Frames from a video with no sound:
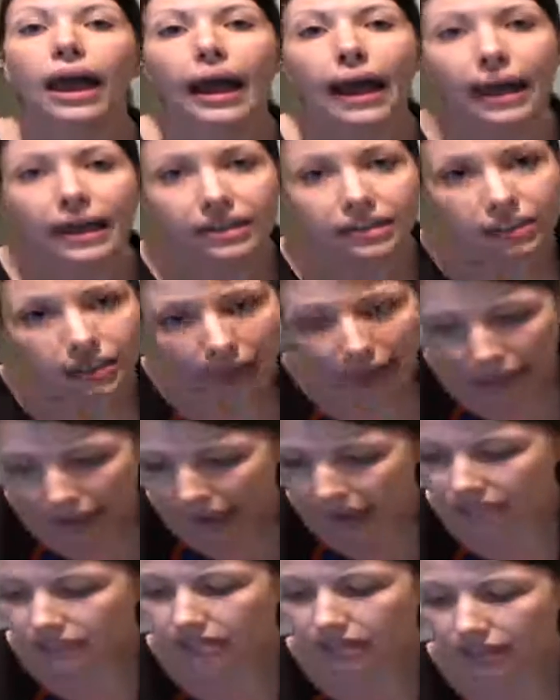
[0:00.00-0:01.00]
And
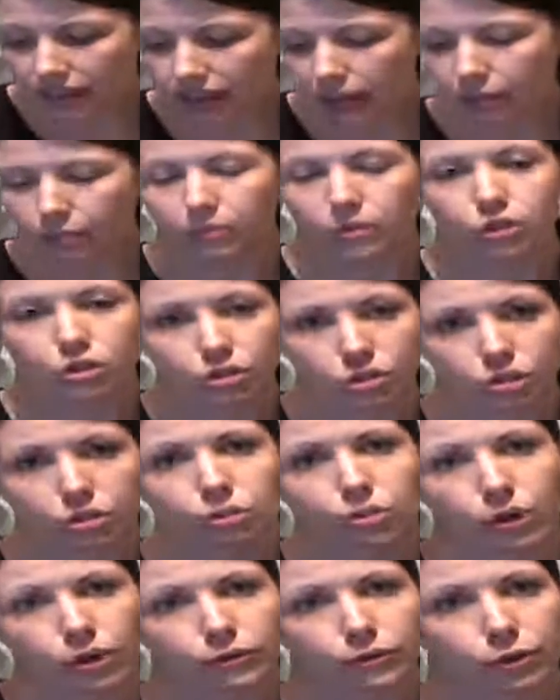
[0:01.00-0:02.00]
ask them, do you
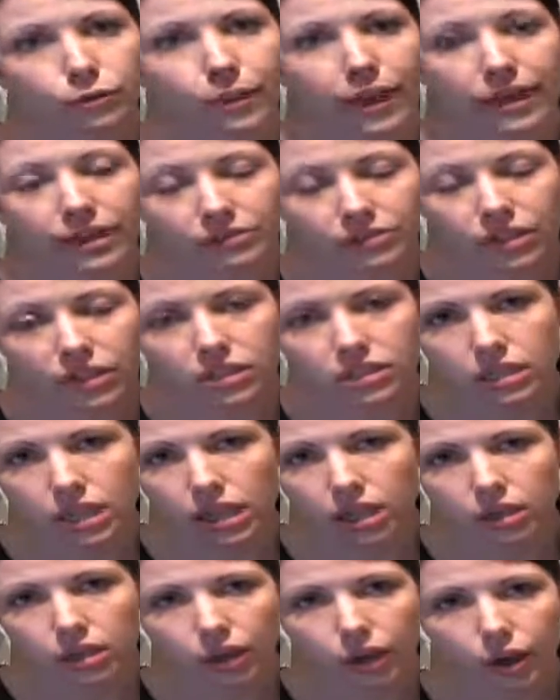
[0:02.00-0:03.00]
work for a bank? If they say
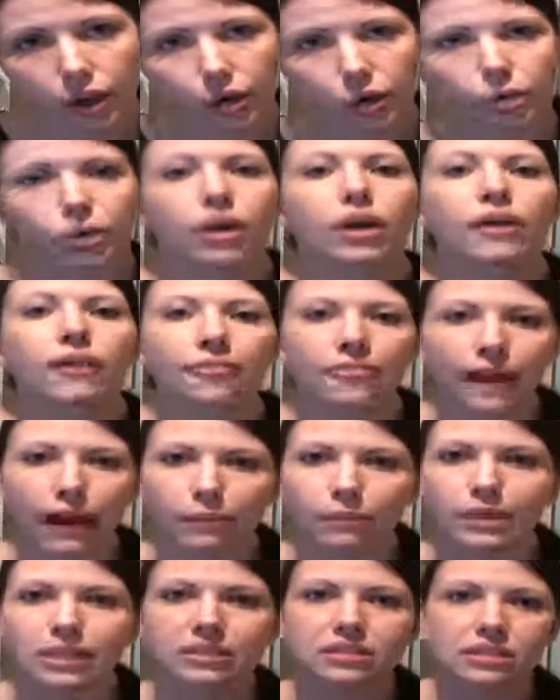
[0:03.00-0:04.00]
no, that
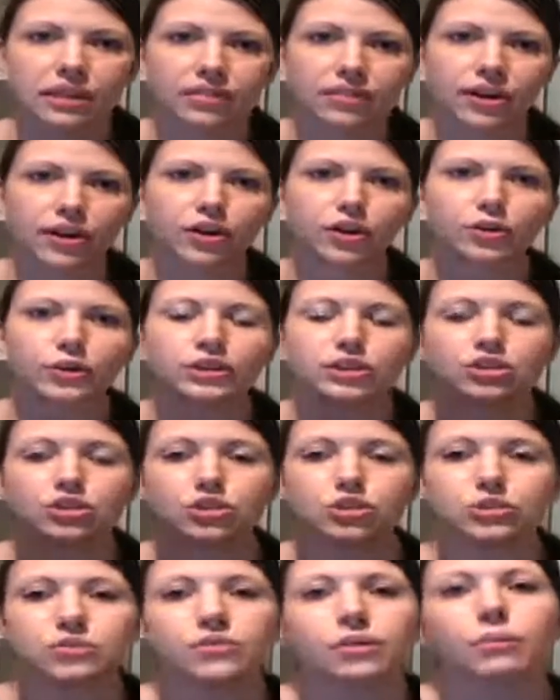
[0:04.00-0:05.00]
means that they're going to
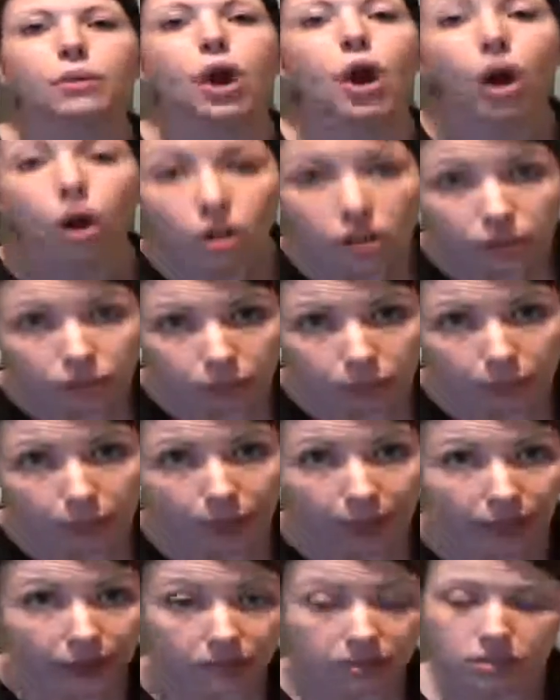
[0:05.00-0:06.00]
choose from all of the
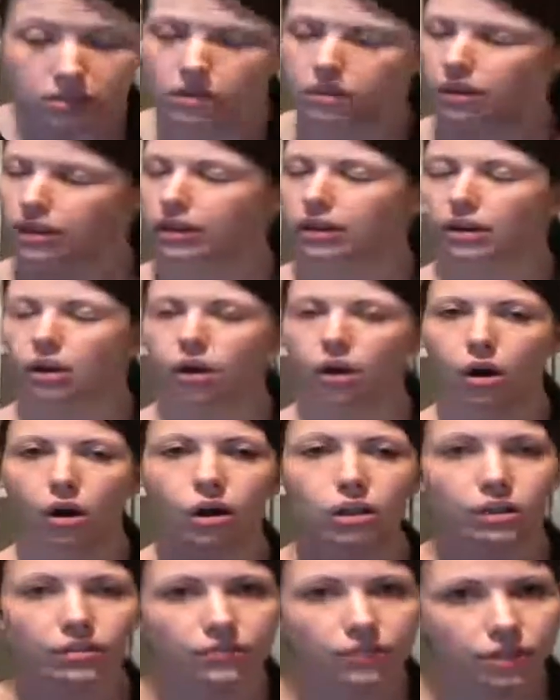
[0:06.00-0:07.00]
banks and
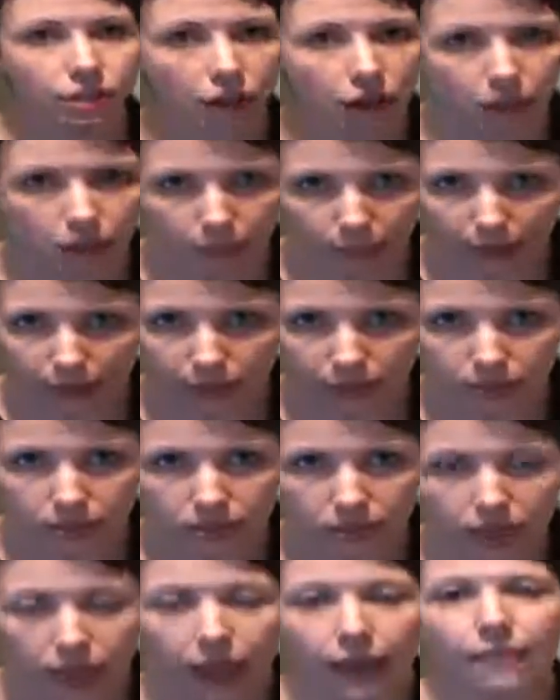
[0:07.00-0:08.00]
all of the
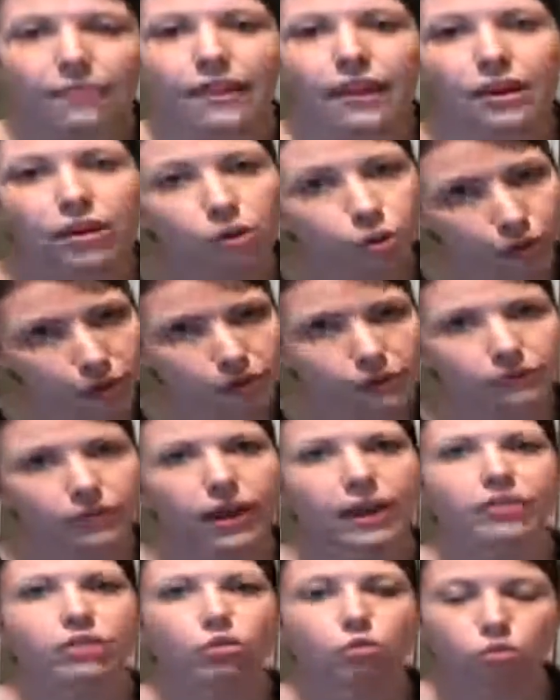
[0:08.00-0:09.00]
non-banks, and they're going to
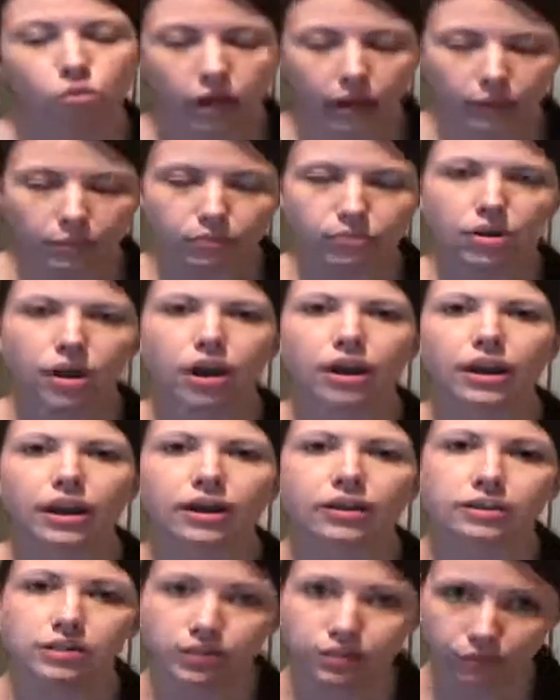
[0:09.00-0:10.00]
find the right
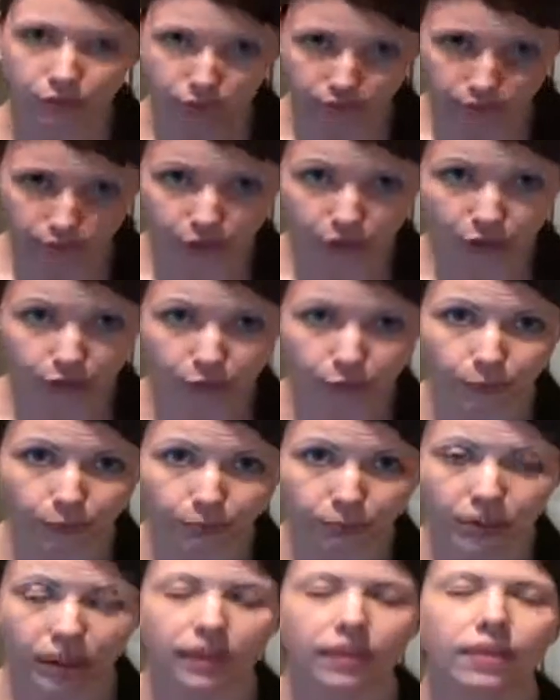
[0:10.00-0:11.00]
product for you.
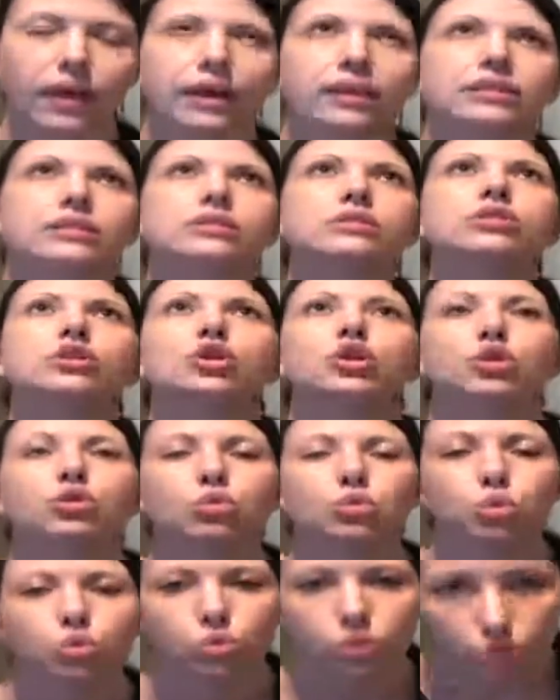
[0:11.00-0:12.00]
And that is
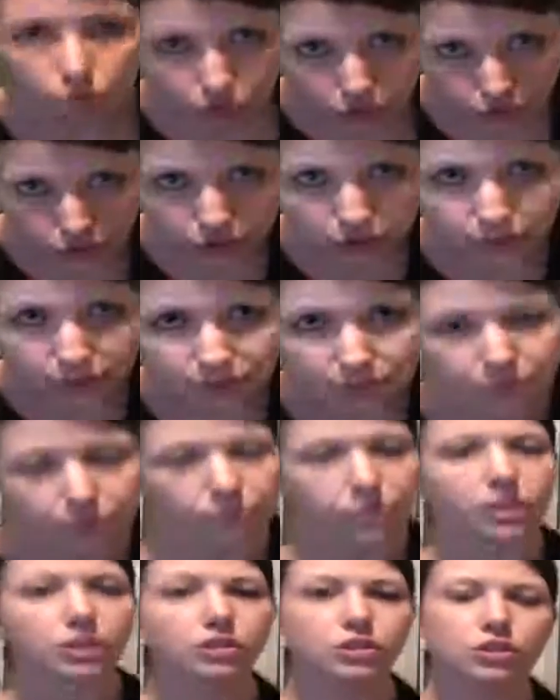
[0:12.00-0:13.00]
crucial.
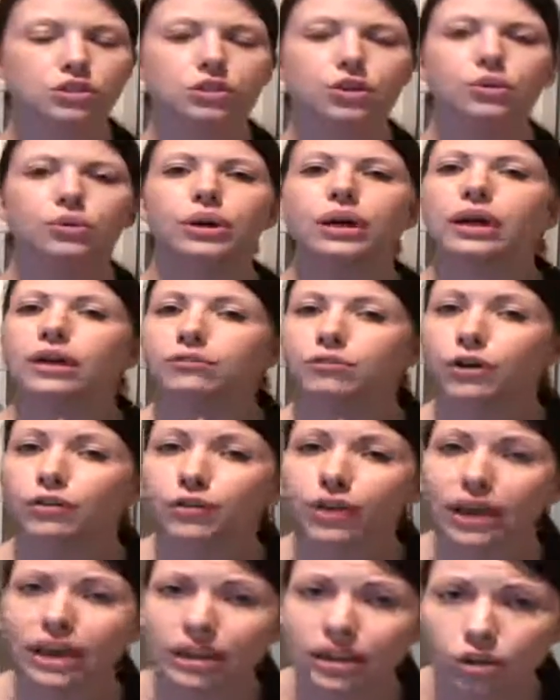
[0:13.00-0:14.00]
So if you
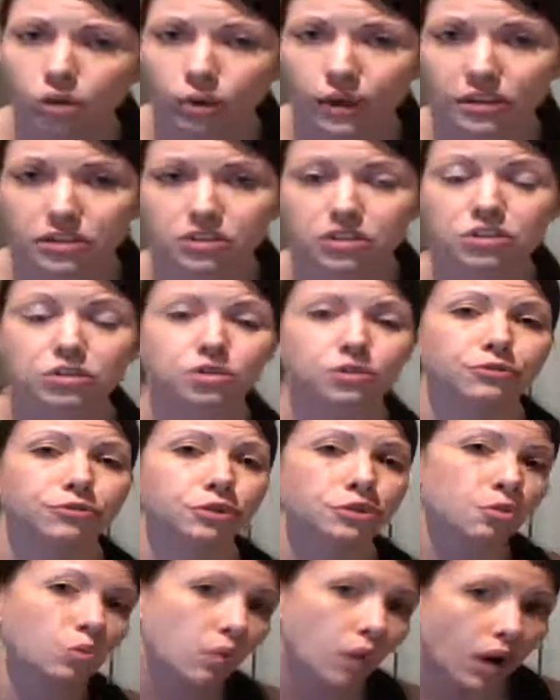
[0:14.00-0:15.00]
have any questions or if
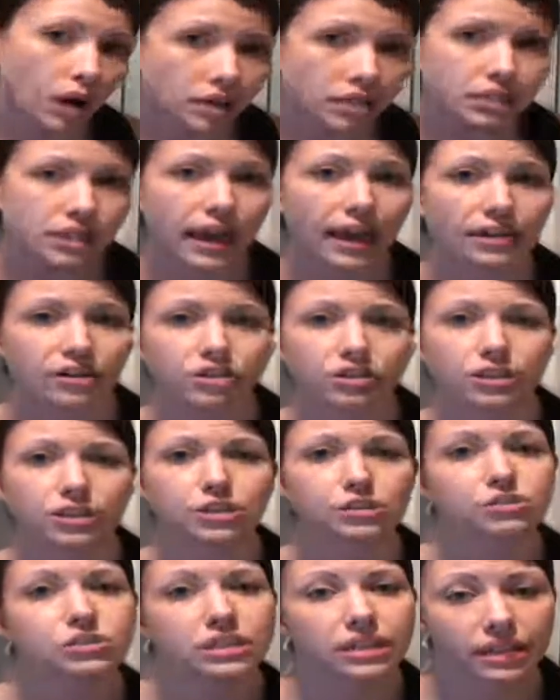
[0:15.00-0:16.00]
you want to actually
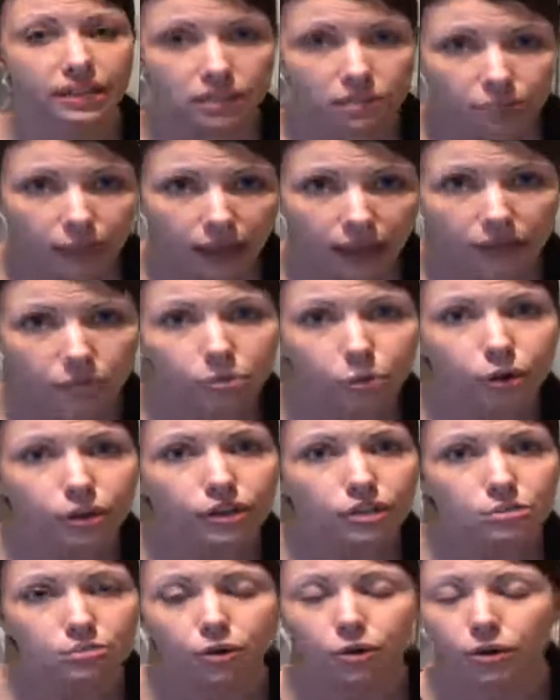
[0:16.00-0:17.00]
use an independent
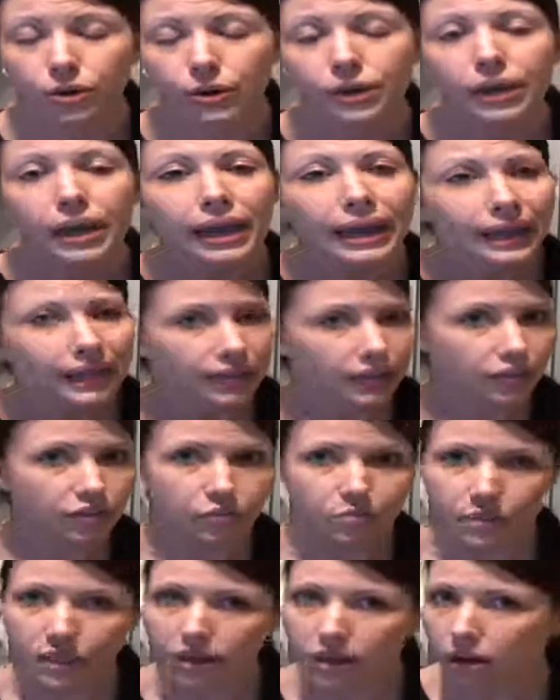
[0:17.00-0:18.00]
mortgage broker,
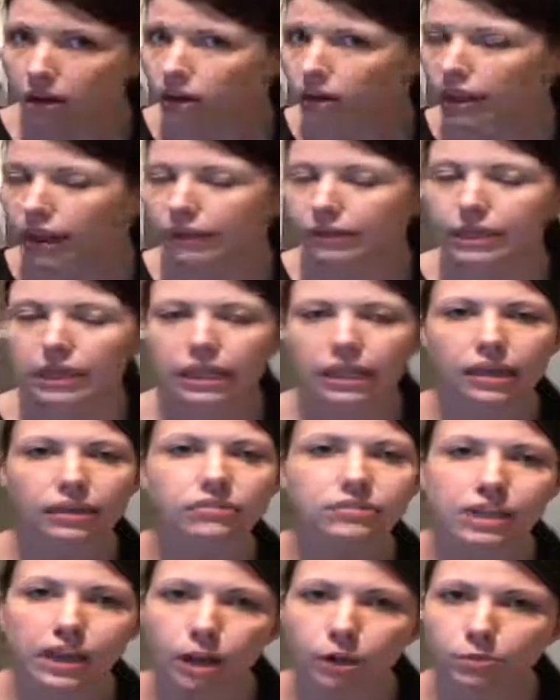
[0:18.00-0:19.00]
give me a call. I would love
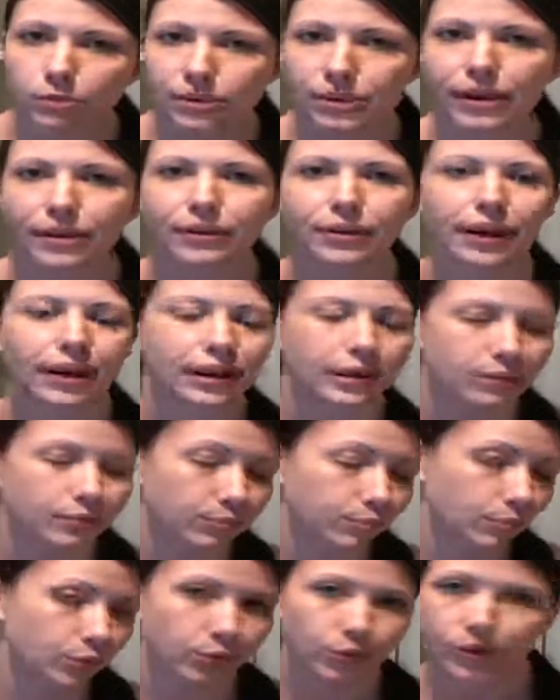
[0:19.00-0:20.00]
to help you out. I
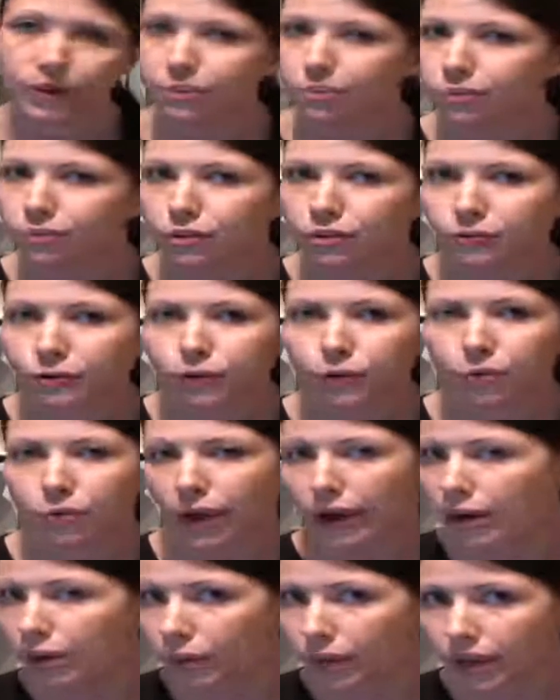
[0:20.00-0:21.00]
can pre-approve you
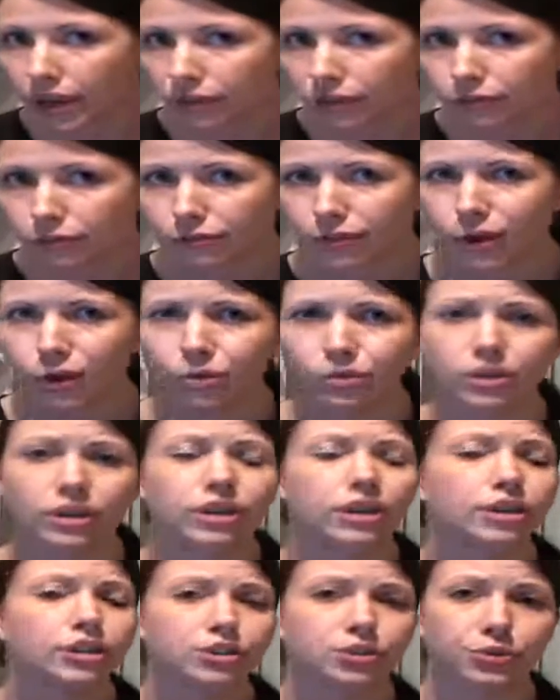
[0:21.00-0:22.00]
right away on the phone
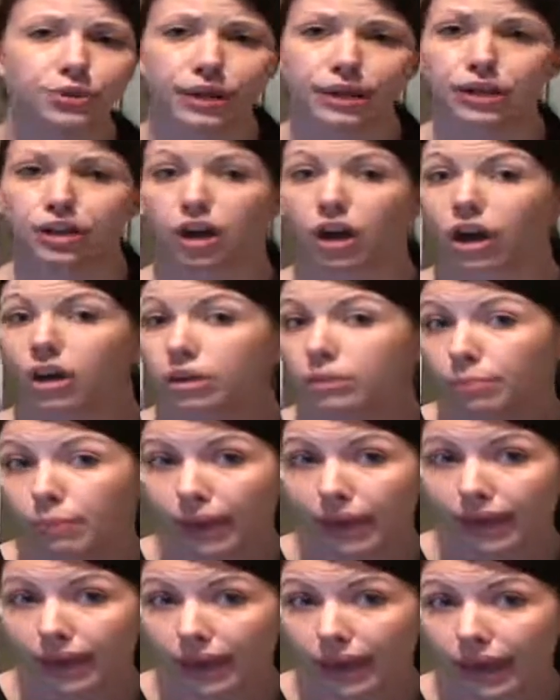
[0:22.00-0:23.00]
during
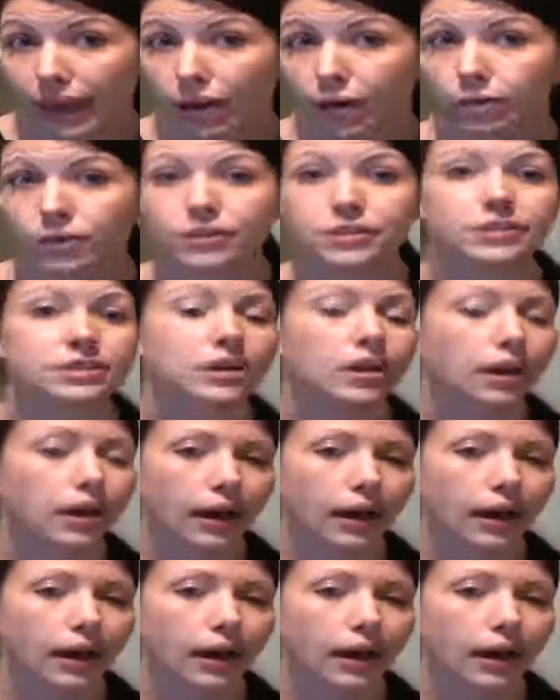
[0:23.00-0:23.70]
non-bank hours.